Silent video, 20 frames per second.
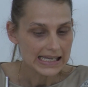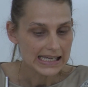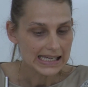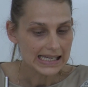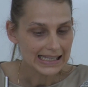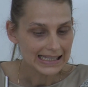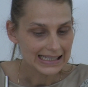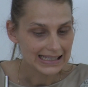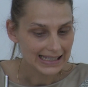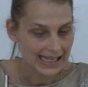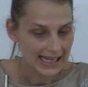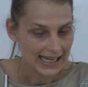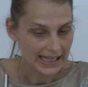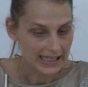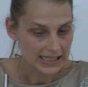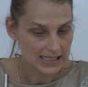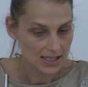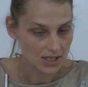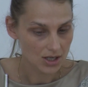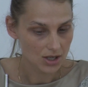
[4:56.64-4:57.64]
It
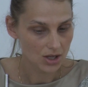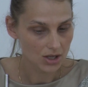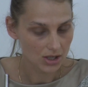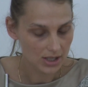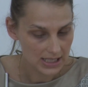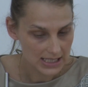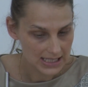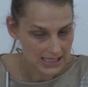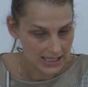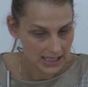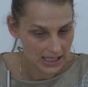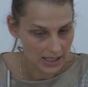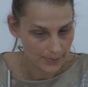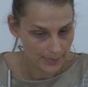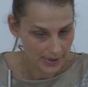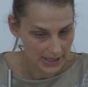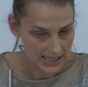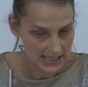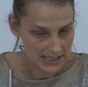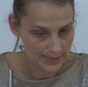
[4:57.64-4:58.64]
takes holistic
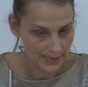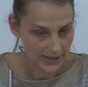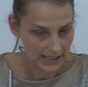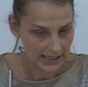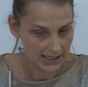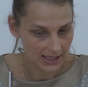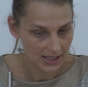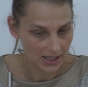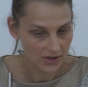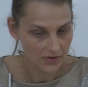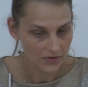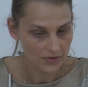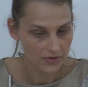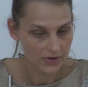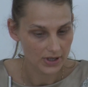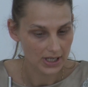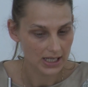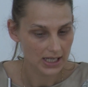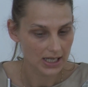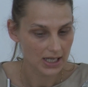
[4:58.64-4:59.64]
perspective,
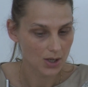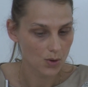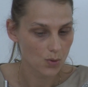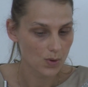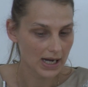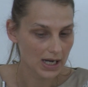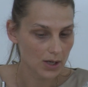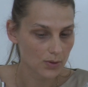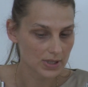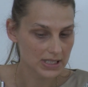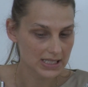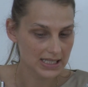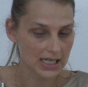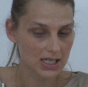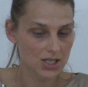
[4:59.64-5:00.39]
what is